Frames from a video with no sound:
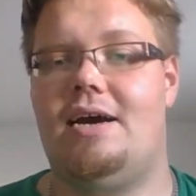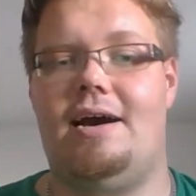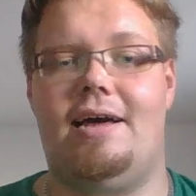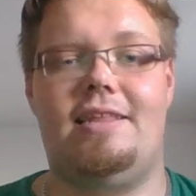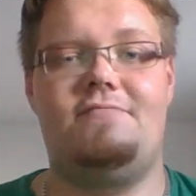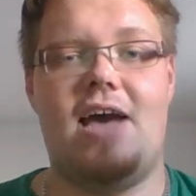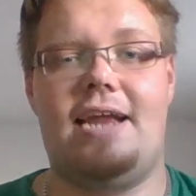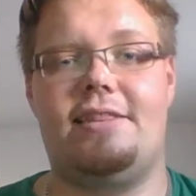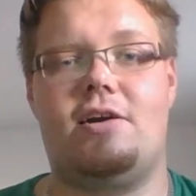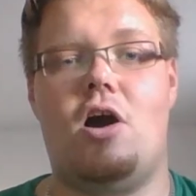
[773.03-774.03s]
Leave
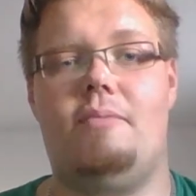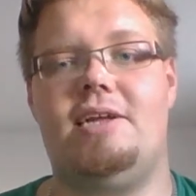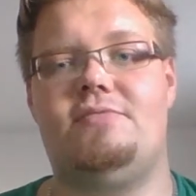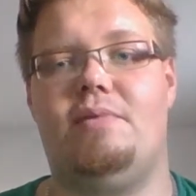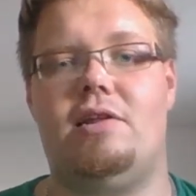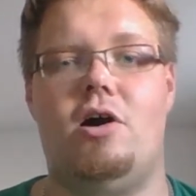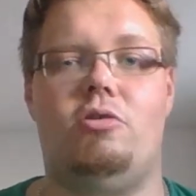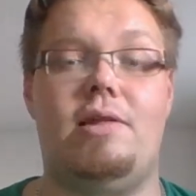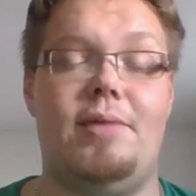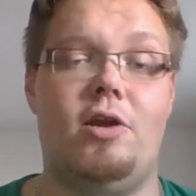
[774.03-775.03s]
that in the comments
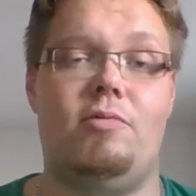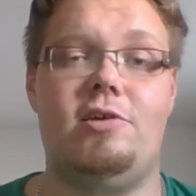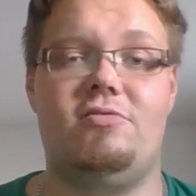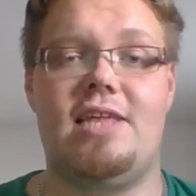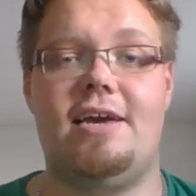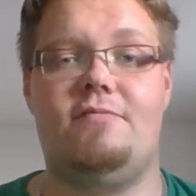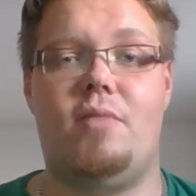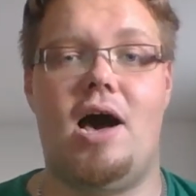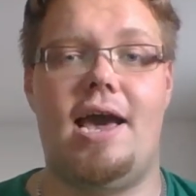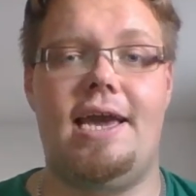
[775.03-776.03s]
below. Let me know what you think of
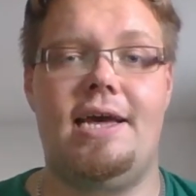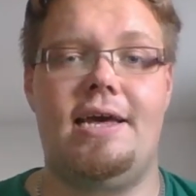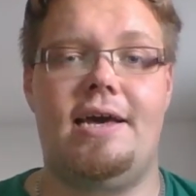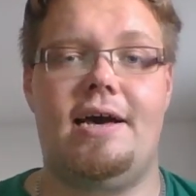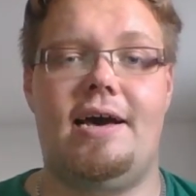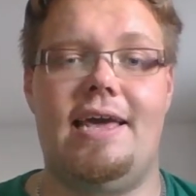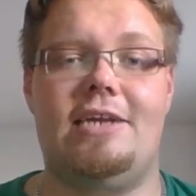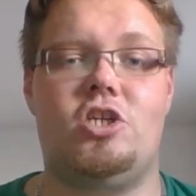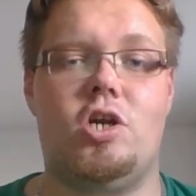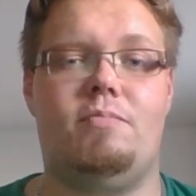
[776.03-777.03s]
my
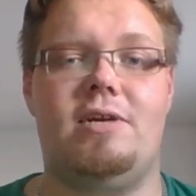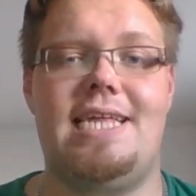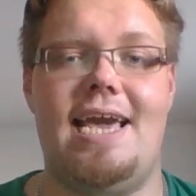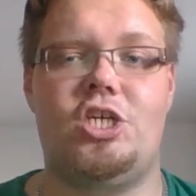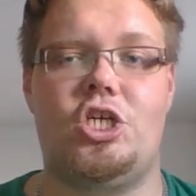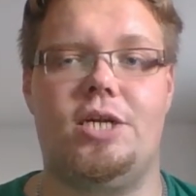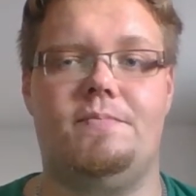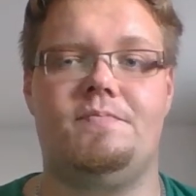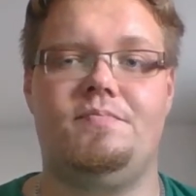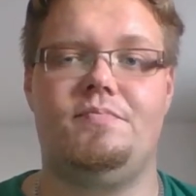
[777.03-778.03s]
interpretation
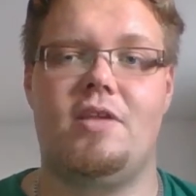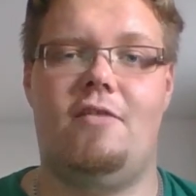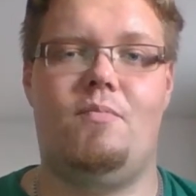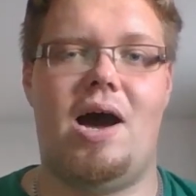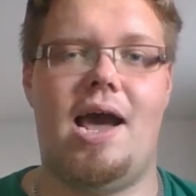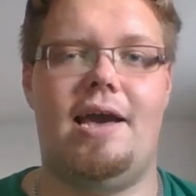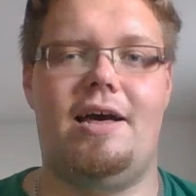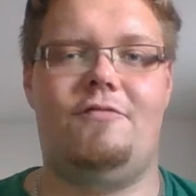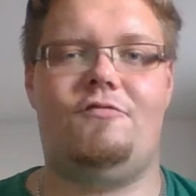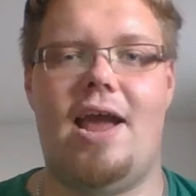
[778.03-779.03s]
of
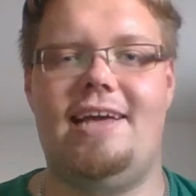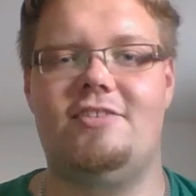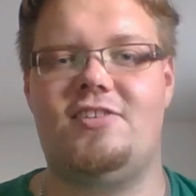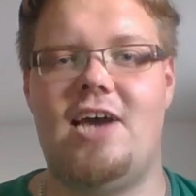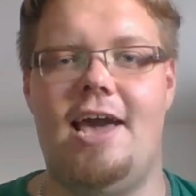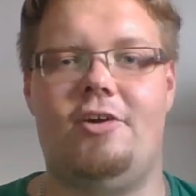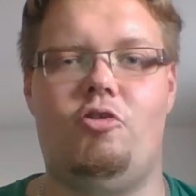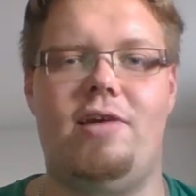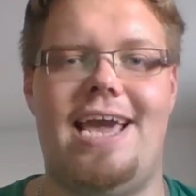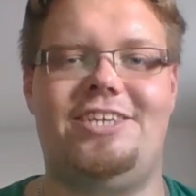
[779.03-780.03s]
my Frankenstein
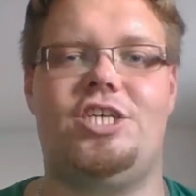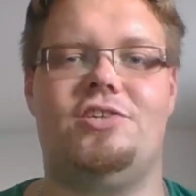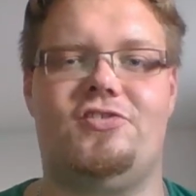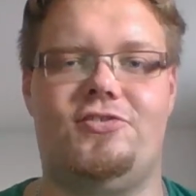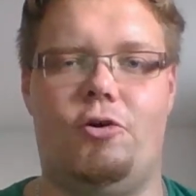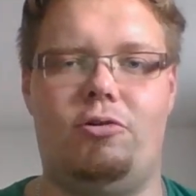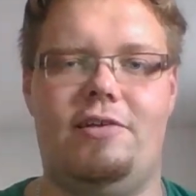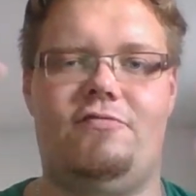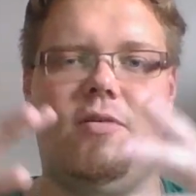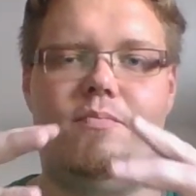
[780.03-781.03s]
creation
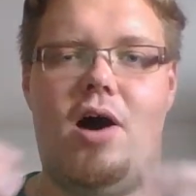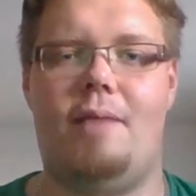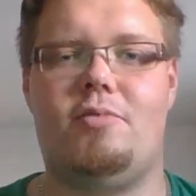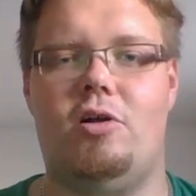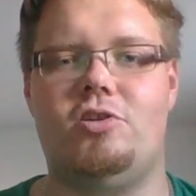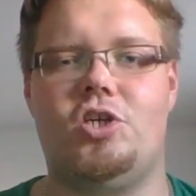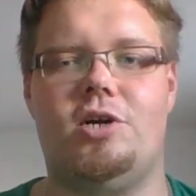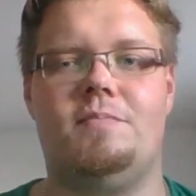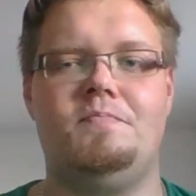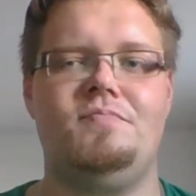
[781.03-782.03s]
stolen from pop
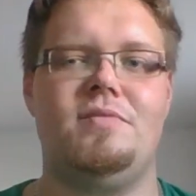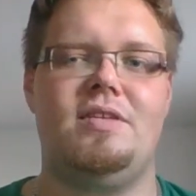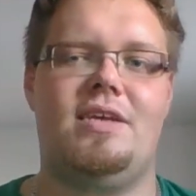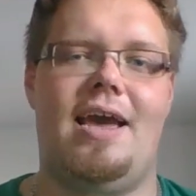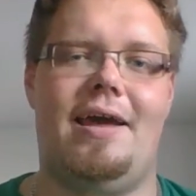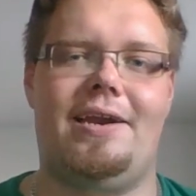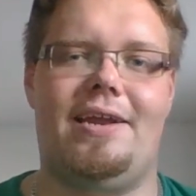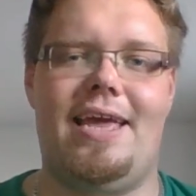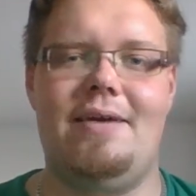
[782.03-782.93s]
culture and